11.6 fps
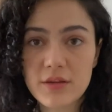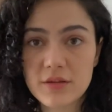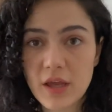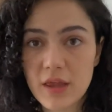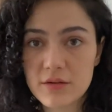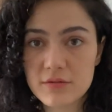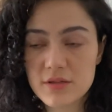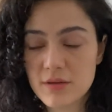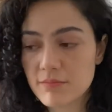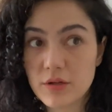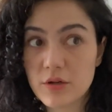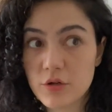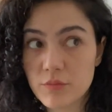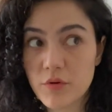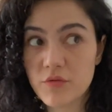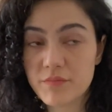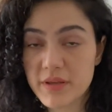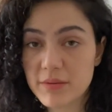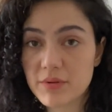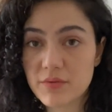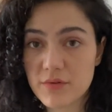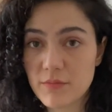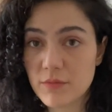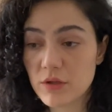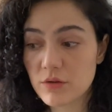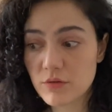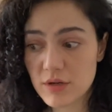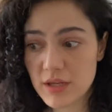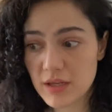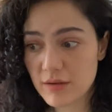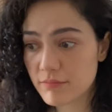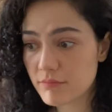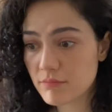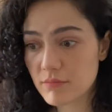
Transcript: to gather some group of people from the uni